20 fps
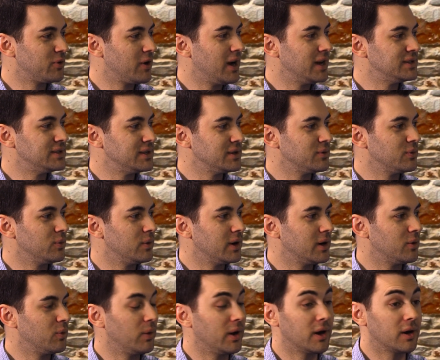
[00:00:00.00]
Surprising
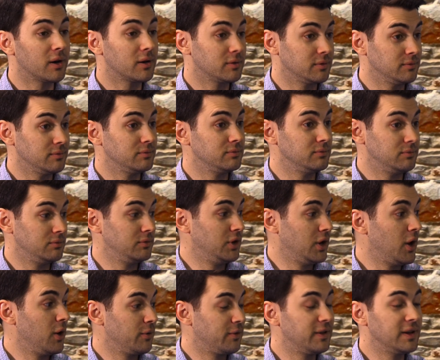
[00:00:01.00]
where you
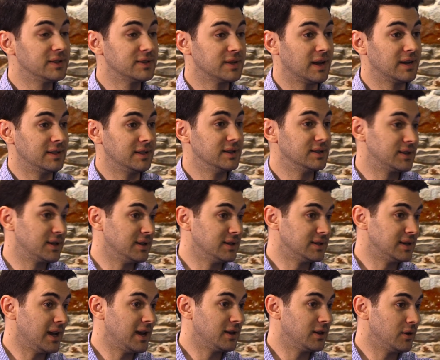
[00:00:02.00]
know things like this can
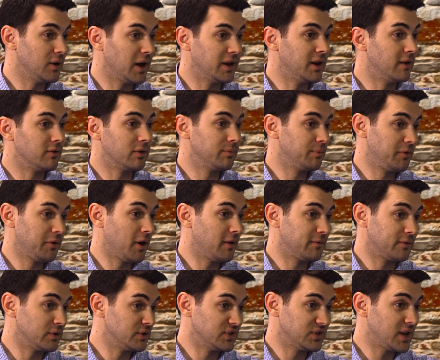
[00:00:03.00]
take you. I never thought
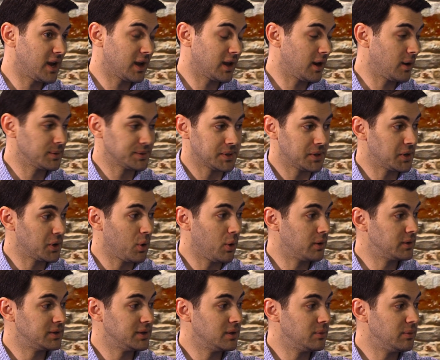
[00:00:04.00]
for a second I was going to go
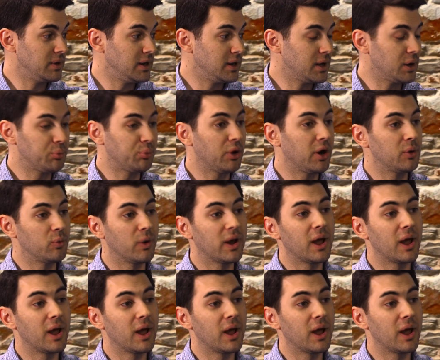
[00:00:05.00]
into the media, but